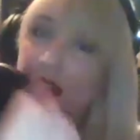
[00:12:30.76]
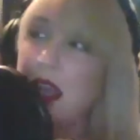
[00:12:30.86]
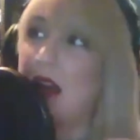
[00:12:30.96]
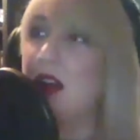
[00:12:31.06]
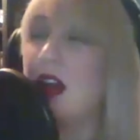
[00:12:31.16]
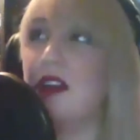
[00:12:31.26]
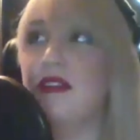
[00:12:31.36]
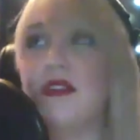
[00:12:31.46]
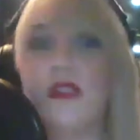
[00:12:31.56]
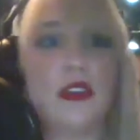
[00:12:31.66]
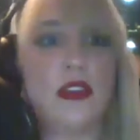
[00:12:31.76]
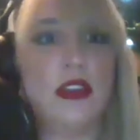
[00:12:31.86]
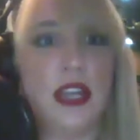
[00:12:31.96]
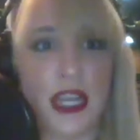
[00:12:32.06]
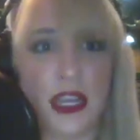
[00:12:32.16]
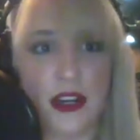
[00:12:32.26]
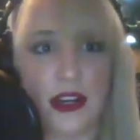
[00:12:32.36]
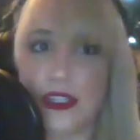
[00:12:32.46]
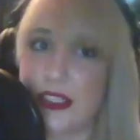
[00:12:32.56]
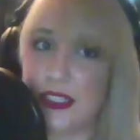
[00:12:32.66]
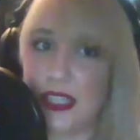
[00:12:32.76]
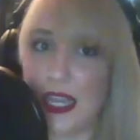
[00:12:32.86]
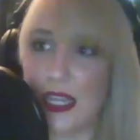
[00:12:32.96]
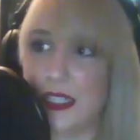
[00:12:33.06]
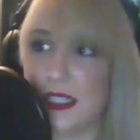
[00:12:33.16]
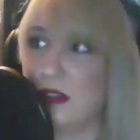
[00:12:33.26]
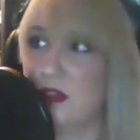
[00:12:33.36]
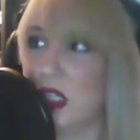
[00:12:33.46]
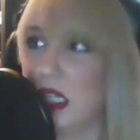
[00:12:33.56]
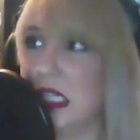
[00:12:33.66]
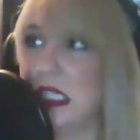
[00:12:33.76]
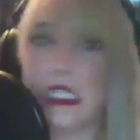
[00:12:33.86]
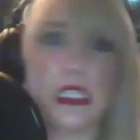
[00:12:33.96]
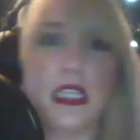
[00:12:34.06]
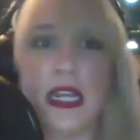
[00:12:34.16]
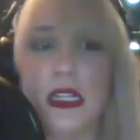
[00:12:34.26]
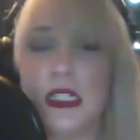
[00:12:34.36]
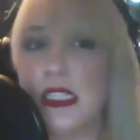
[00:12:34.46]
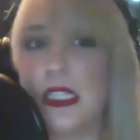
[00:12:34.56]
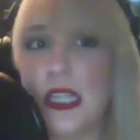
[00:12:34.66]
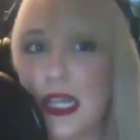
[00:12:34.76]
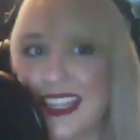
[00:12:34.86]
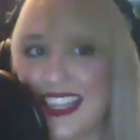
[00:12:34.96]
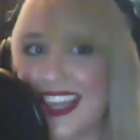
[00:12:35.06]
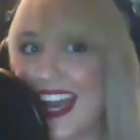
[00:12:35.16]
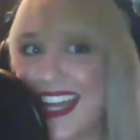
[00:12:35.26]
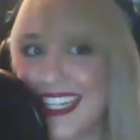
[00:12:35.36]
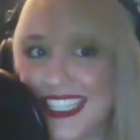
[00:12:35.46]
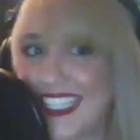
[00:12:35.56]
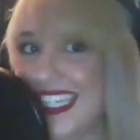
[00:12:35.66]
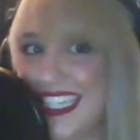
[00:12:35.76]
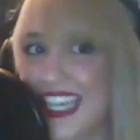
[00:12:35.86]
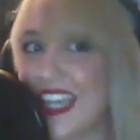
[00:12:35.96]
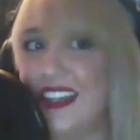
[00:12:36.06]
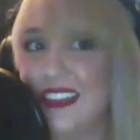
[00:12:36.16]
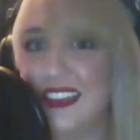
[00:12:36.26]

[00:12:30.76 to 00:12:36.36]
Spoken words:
out of thin air and saying it's out of Genesis, and it's not that detailed.